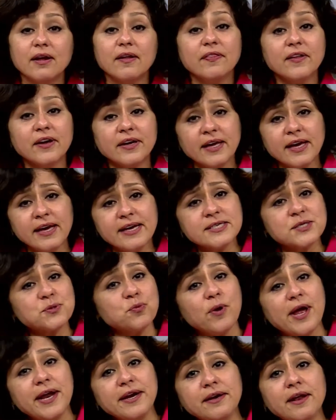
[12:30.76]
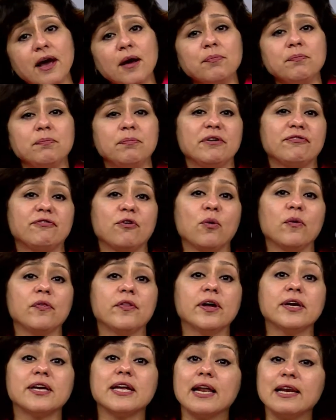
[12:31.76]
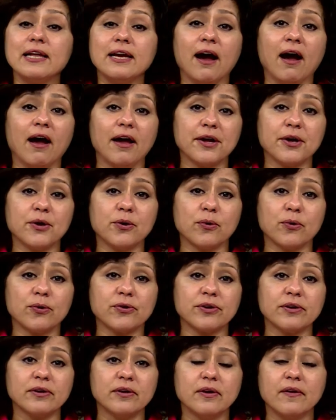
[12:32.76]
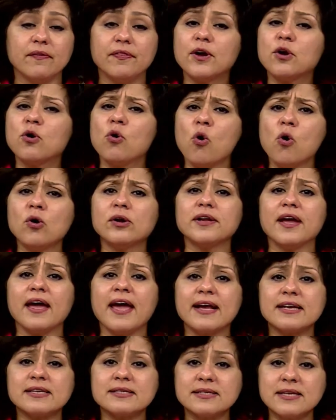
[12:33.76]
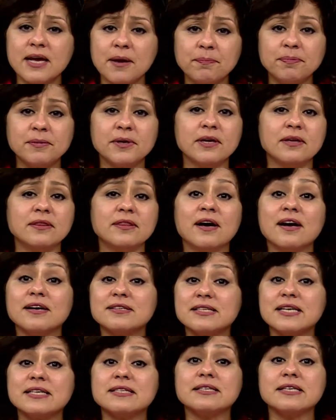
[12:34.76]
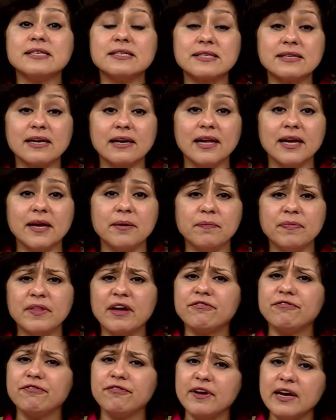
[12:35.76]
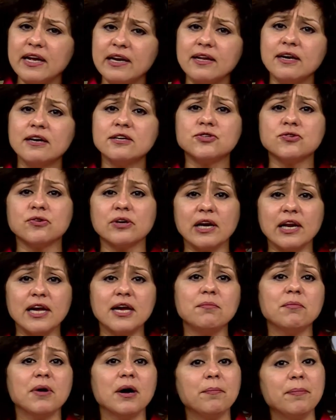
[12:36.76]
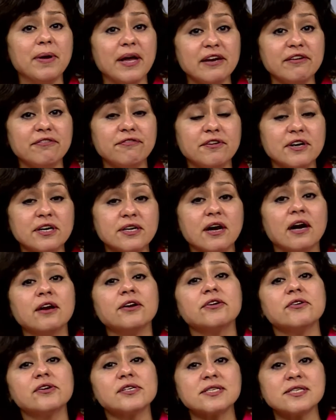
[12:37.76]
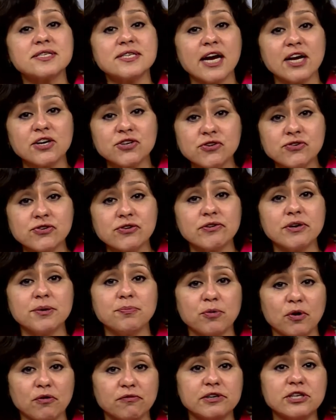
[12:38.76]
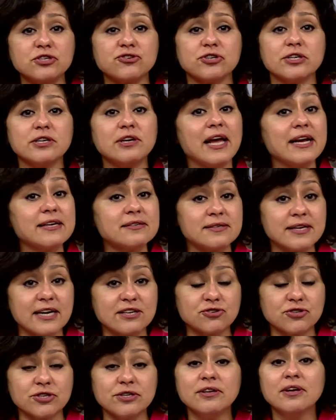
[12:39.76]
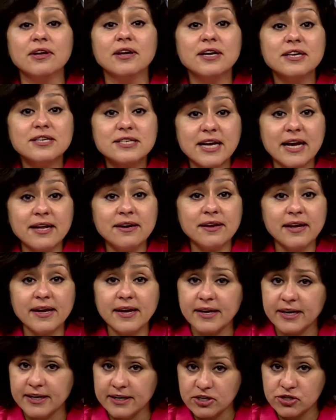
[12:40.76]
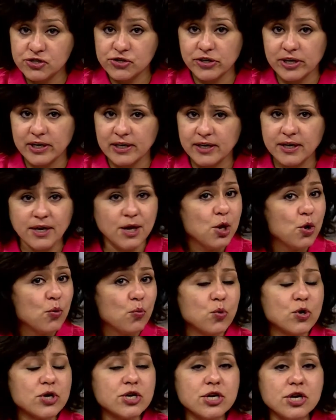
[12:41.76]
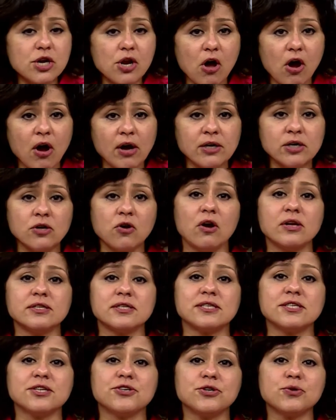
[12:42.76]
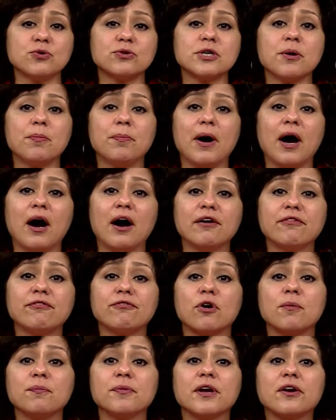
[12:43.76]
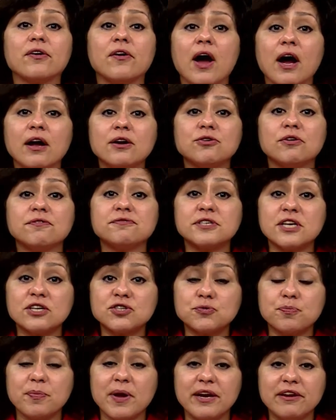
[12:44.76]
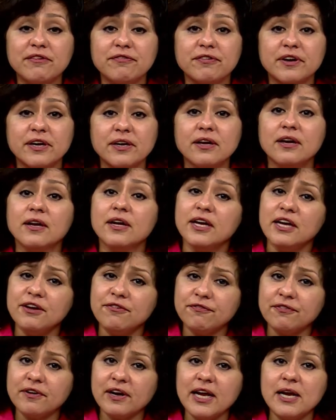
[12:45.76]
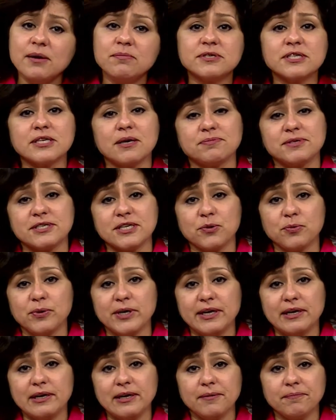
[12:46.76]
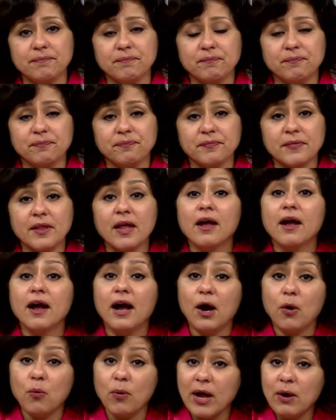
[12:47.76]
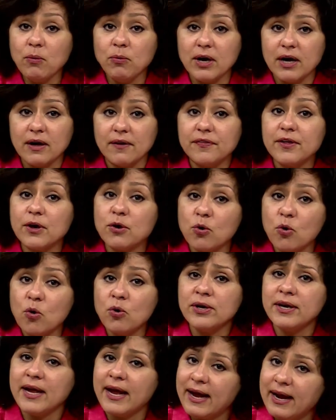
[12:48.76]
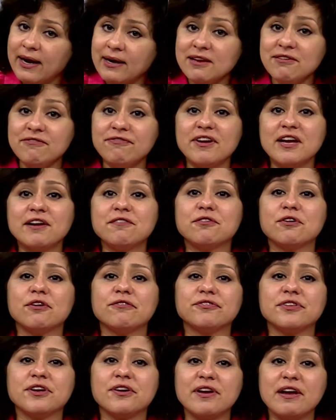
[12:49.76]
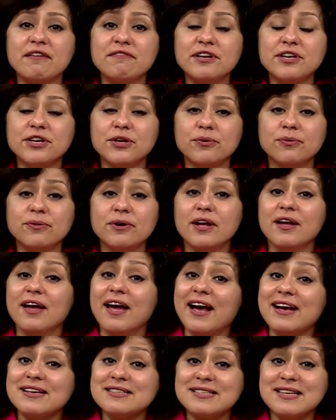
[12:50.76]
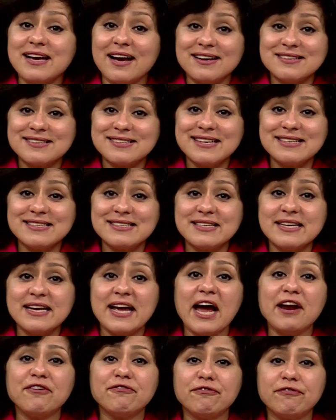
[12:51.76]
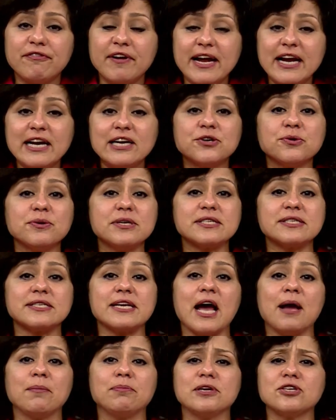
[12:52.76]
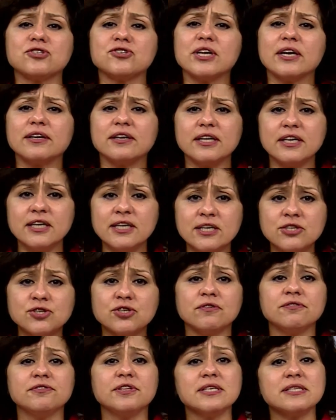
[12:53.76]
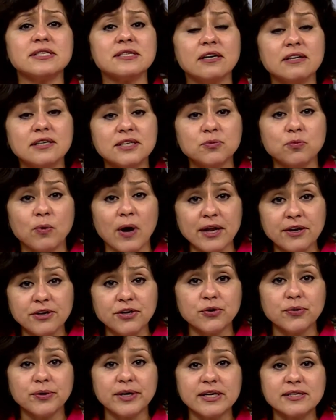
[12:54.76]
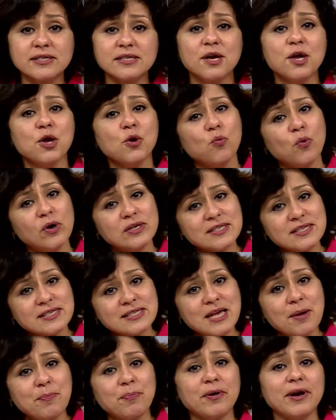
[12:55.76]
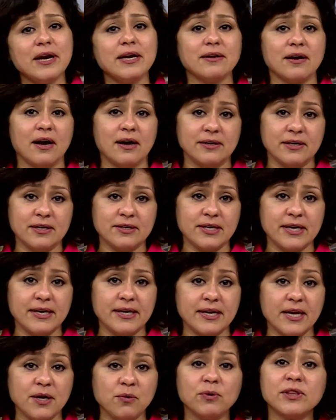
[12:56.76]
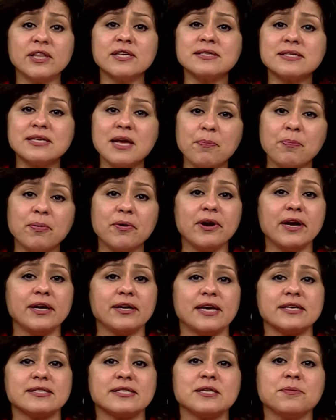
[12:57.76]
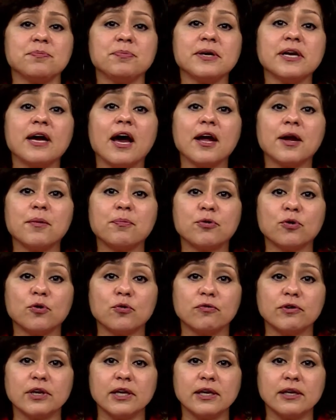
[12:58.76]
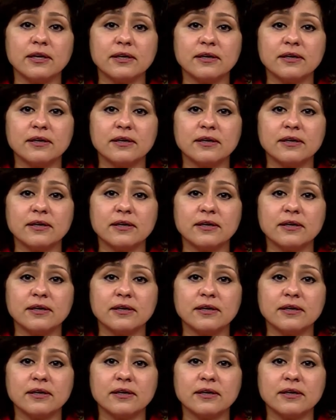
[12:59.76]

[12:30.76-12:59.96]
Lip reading: The case went up before the Delhi High Court. The court accepted the assessee's claim that failure to claim a benefit under a statutory provision like Section 10A initially would not constitute a bar from the grant of such benefit if claimed subsequently. However, the court held in favor of the revenue as the assessee had failed to establish that each of these 31 units was a separate undertaking with a separate STPI approval.